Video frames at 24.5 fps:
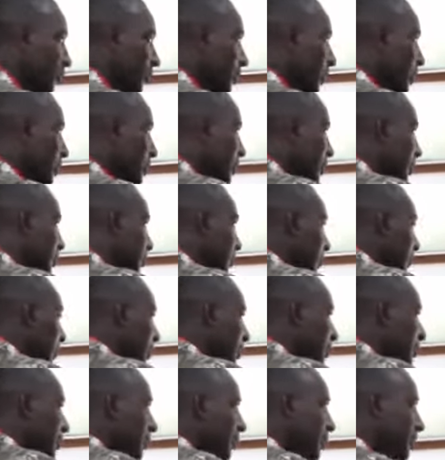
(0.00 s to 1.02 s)
one and this one
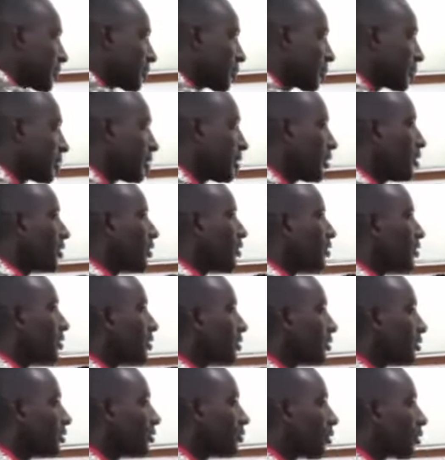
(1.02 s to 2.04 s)
against this one.
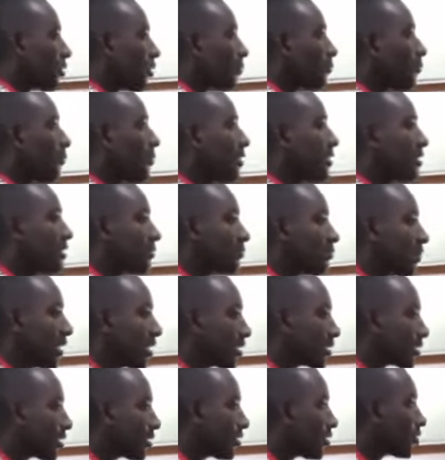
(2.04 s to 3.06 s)
You are a
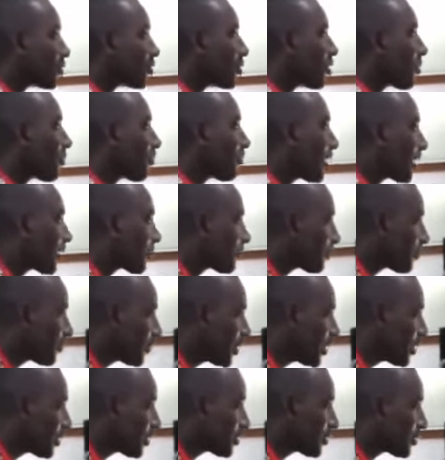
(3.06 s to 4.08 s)
peacemaker. You come make
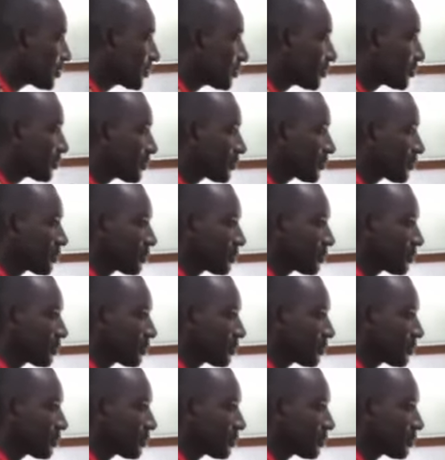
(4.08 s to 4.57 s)
peace.